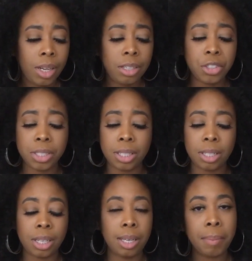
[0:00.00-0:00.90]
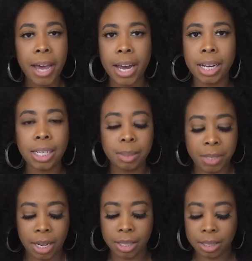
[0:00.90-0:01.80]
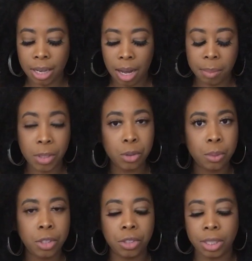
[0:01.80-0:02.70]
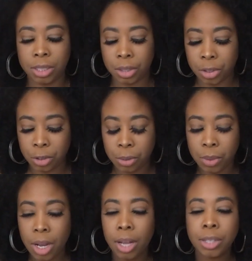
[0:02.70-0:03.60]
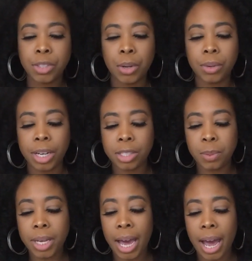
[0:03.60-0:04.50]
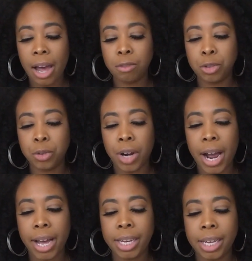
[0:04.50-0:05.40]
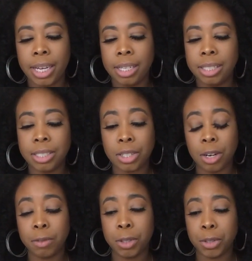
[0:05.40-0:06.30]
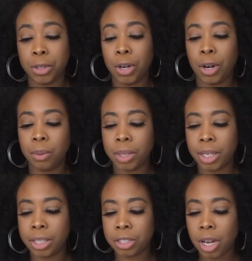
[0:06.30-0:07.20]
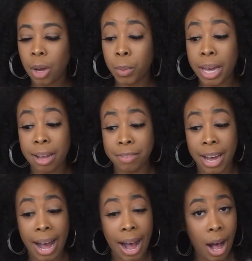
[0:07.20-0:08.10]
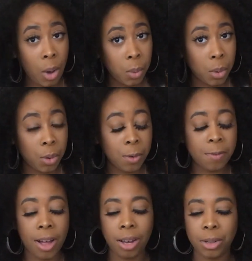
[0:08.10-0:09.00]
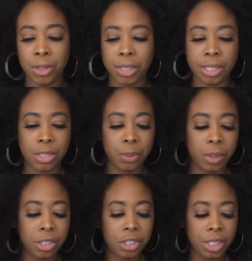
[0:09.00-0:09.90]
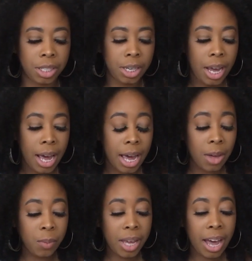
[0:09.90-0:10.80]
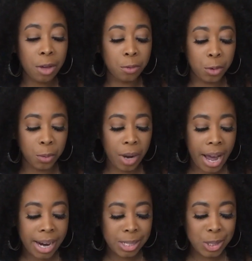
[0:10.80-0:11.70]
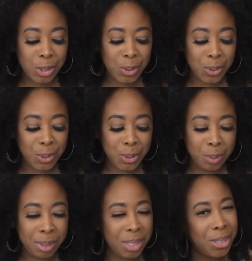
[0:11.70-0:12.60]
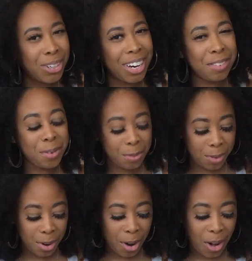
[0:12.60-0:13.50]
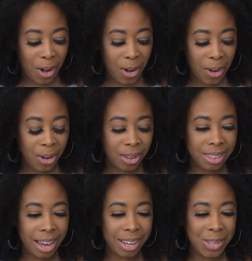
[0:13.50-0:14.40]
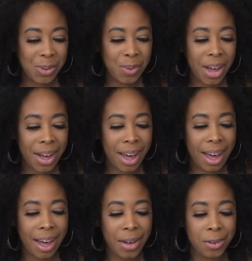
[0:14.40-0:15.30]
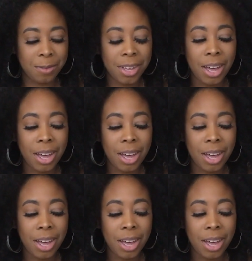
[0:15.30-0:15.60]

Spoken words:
just keep at it, keep taking the time and do what you need to do. So next we have dragon, discover your courage. We have the owl, follow your intuition. And we have gratitude, be grateful for all that you have.